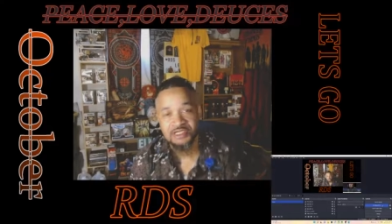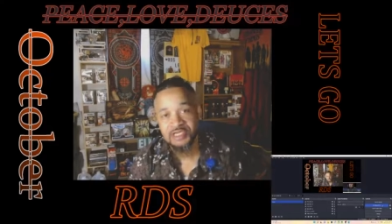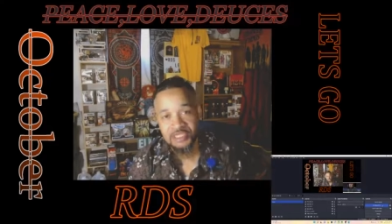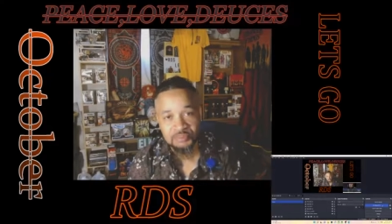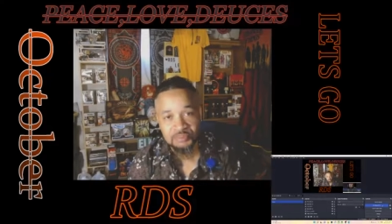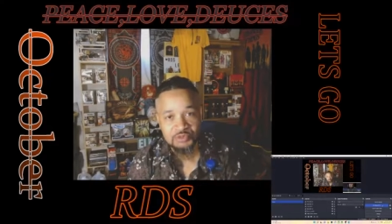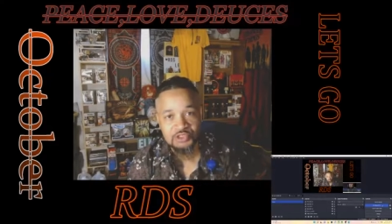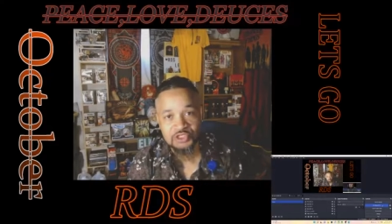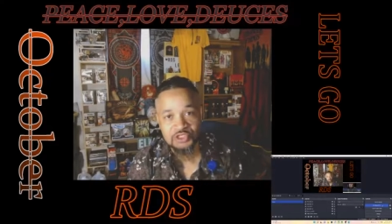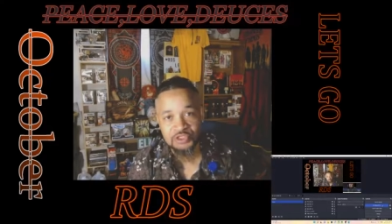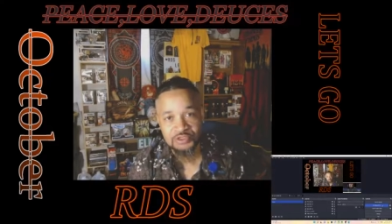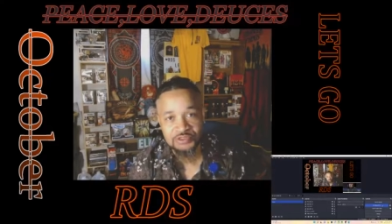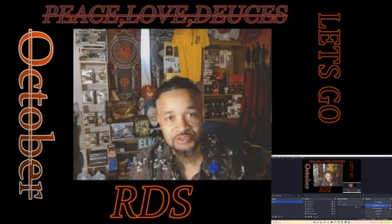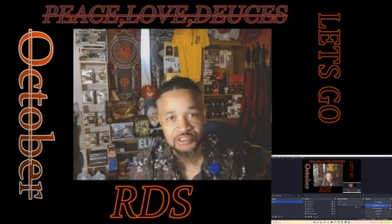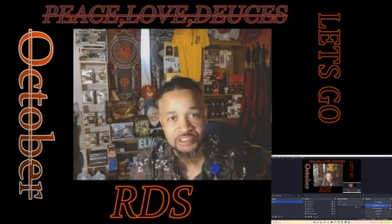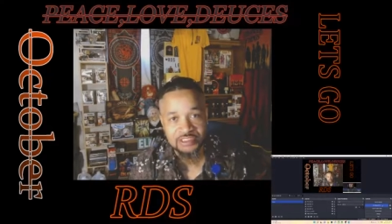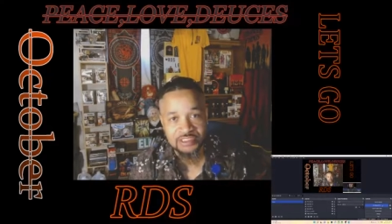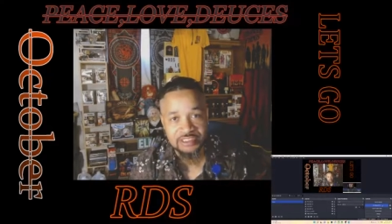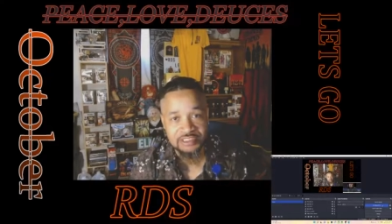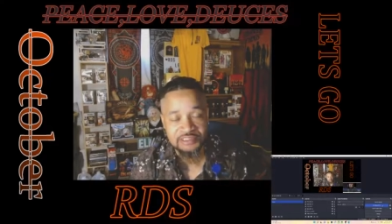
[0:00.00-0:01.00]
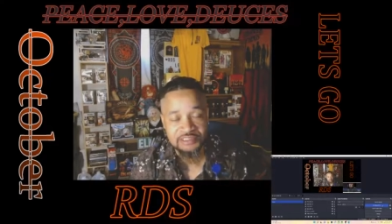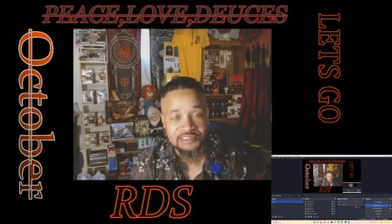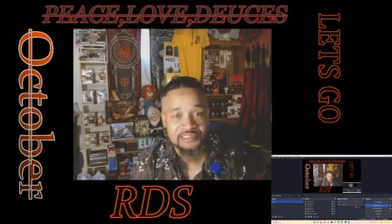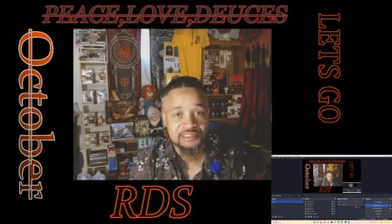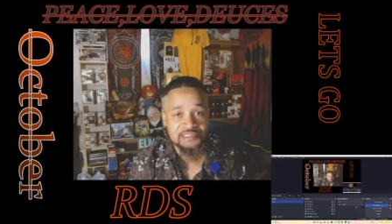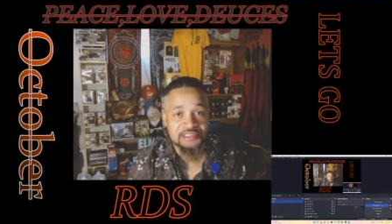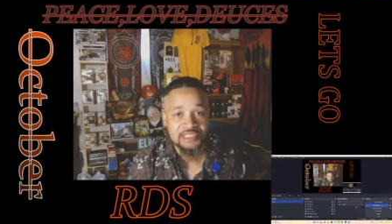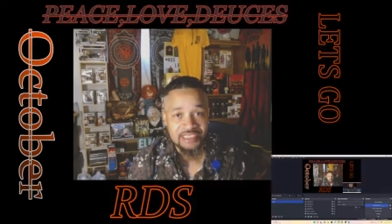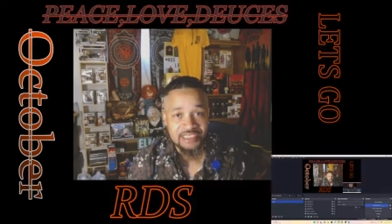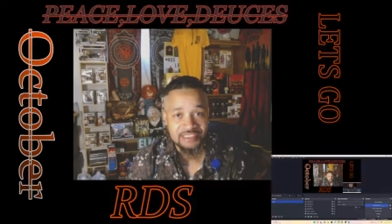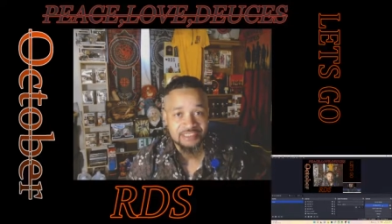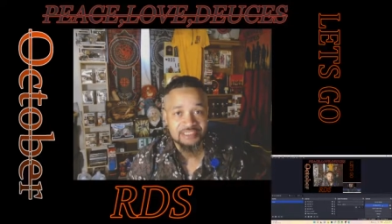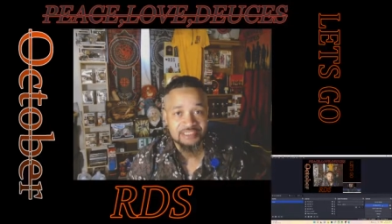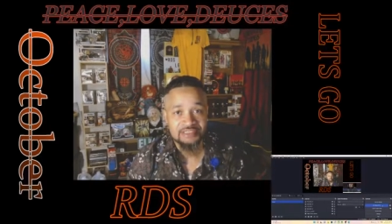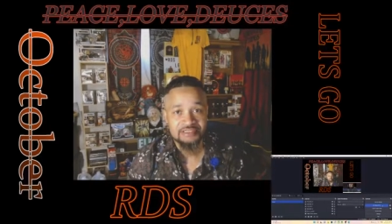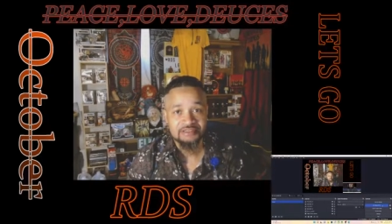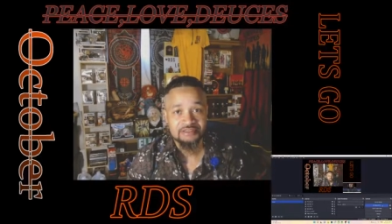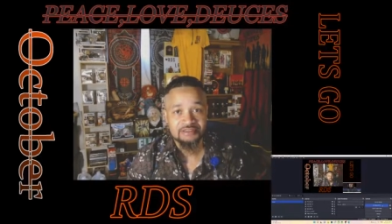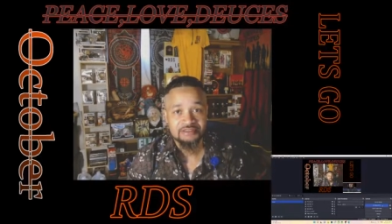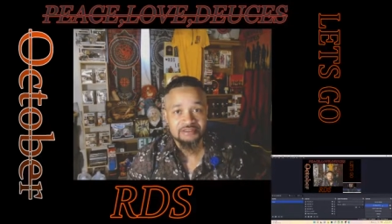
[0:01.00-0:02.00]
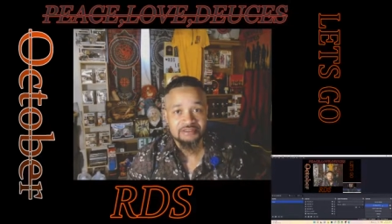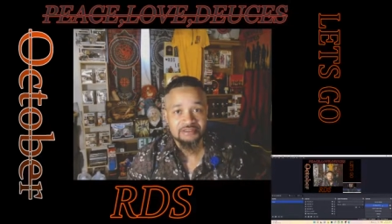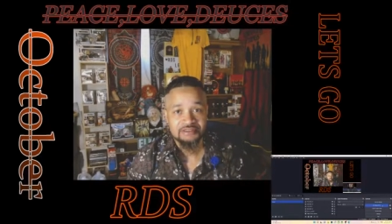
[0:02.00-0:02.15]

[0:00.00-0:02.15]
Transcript: Upchurch is singing